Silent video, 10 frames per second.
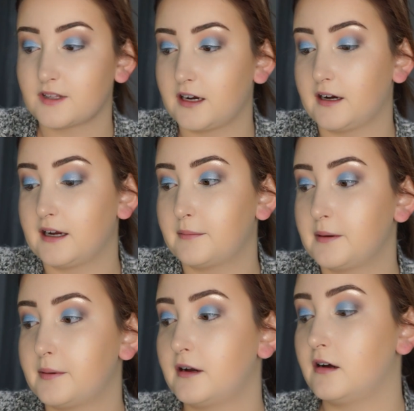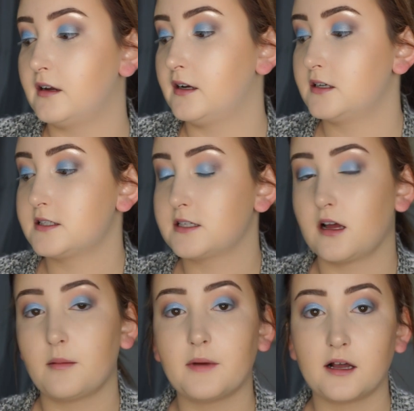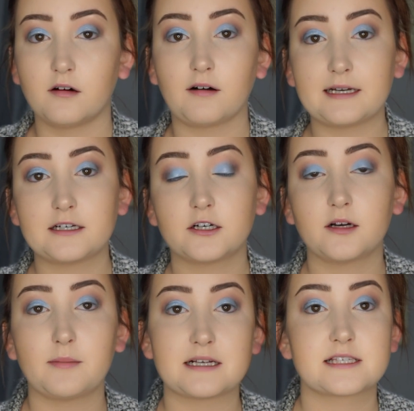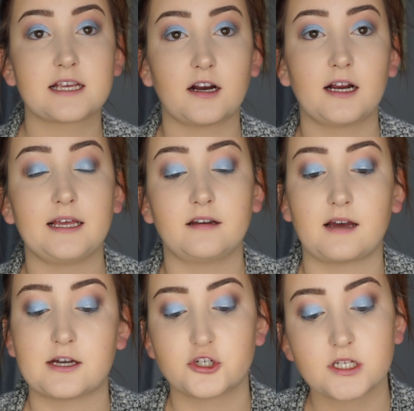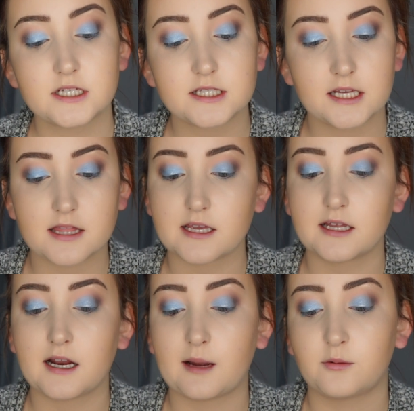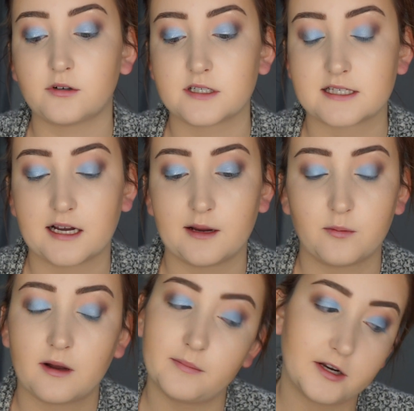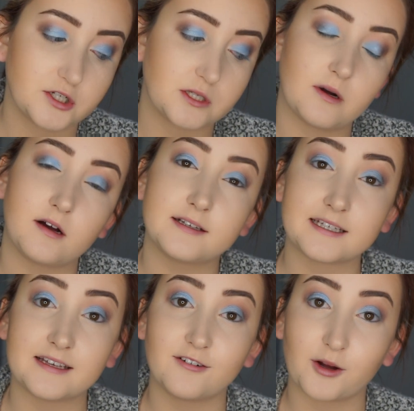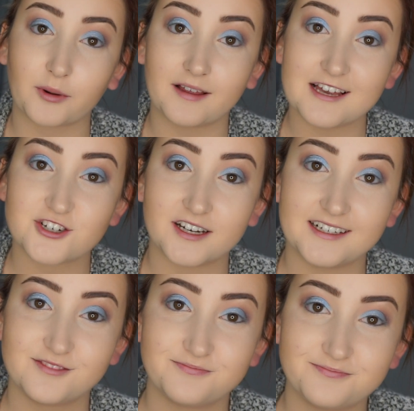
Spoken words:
Alright, I'm going to put on some liner, mascara, and lashes, and then I will decide what I'm going to do on the lower lash line.